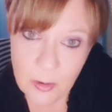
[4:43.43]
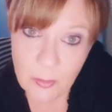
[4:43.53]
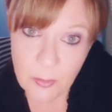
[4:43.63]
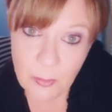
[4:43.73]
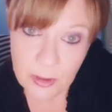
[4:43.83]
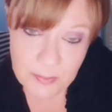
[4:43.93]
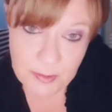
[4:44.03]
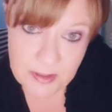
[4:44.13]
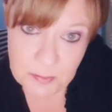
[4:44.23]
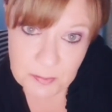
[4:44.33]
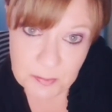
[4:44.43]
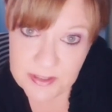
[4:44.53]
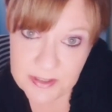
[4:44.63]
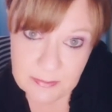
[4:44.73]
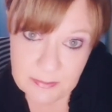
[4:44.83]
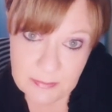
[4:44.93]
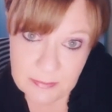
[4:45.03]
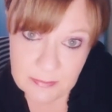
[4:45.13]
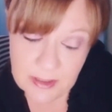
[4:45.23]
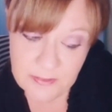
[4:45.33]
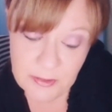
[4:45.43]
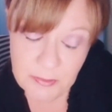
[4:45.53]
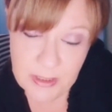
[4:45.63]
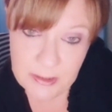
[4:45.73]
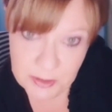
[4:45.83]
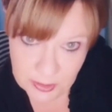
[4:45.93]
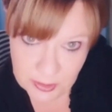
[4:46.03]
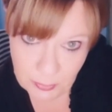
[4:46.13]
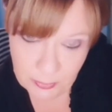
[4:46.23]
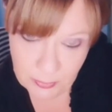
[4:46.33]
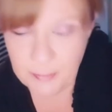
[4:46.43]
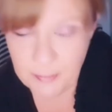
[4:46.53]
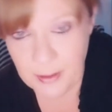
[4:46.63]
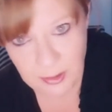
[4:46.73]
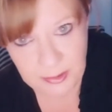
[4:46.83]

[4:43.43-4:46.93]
going to put this person, if you need to, in a bubble.